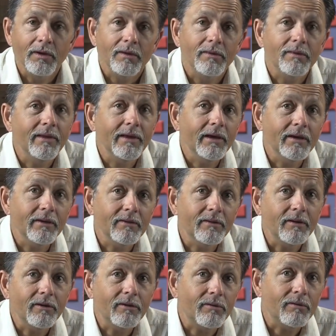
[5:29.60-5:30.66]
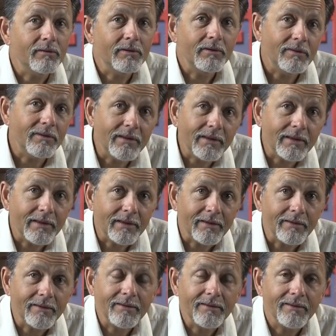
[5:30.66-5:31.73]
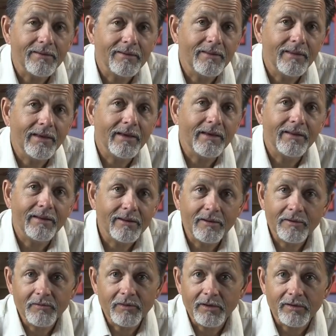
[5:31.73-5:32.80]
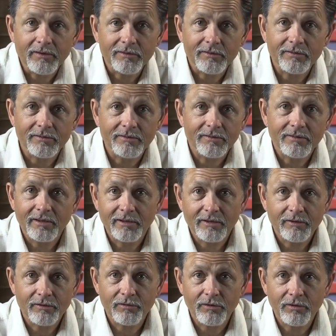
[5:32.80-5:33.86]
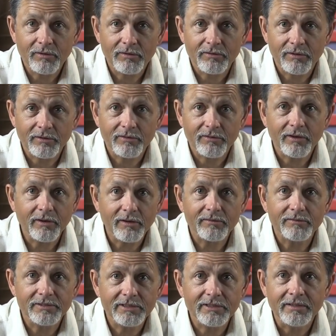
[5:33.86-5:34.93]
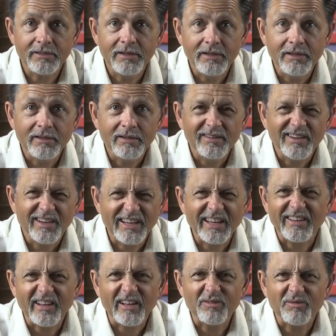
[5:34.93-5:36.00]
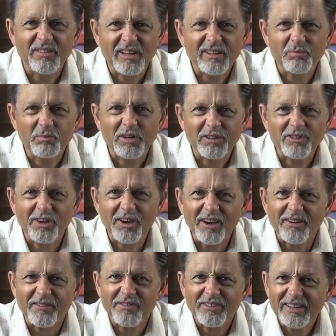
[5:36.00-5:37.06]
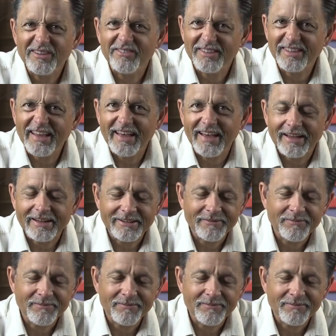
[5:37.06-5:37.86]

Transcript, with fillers: that the only thing that any of us can control is ourselves. And again, that's, that's pretty tough, even that.